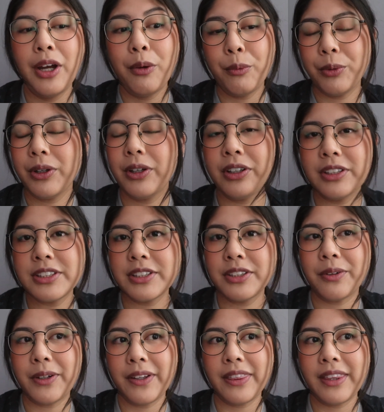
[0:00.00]
we're good to
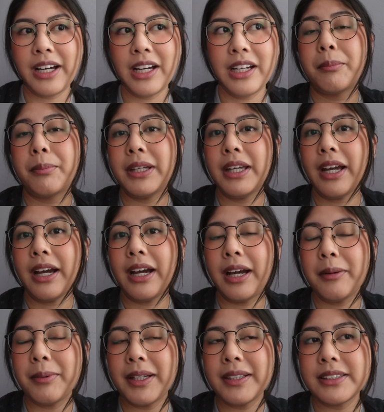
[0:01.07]
go on that. But yeah, I
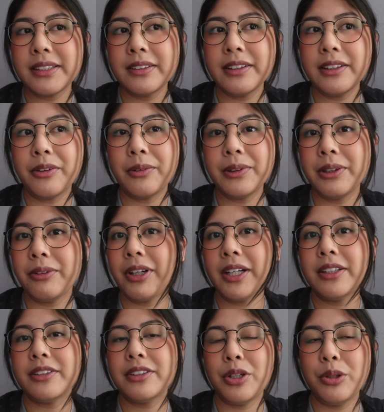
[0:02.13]
basically only
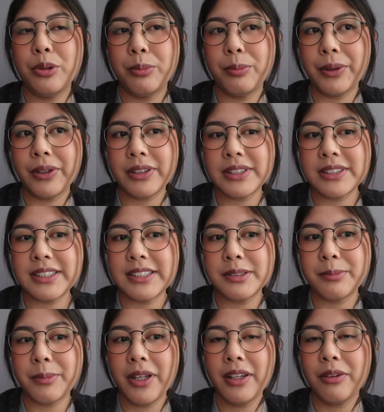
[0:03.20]
read 2 books this
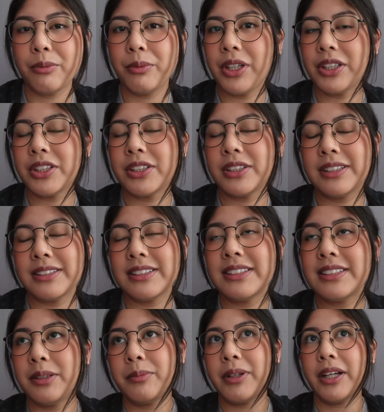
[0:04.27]
month, which doesn't
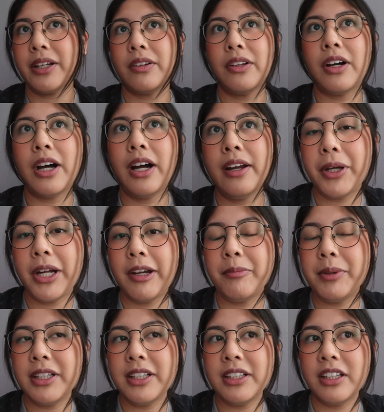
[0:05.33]
seem like a lot, but I've
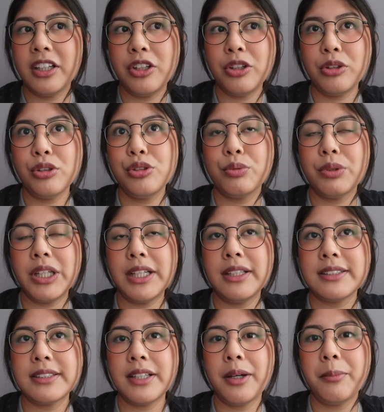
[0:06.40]
been in a huge reading
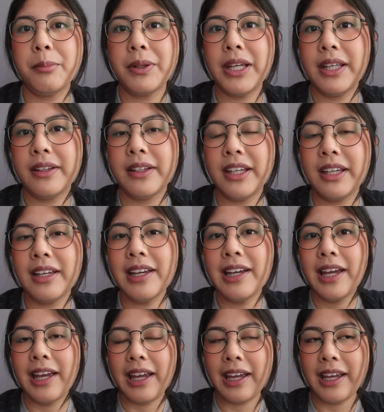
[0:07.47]
slump lately,
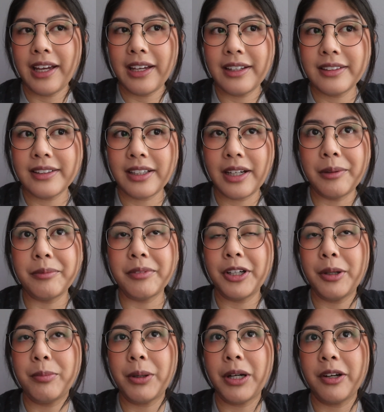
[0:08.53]
and I'm
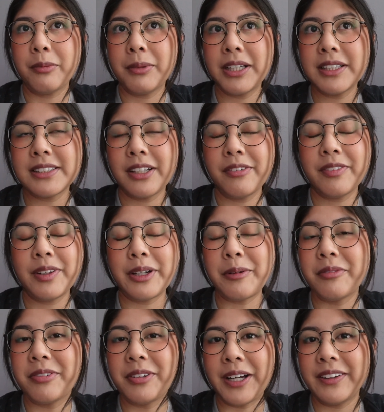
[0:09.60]
very proud of myself that I'm
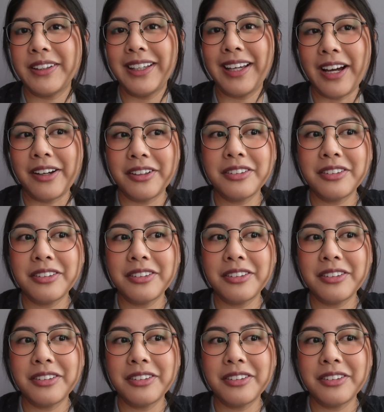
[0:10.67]
finally out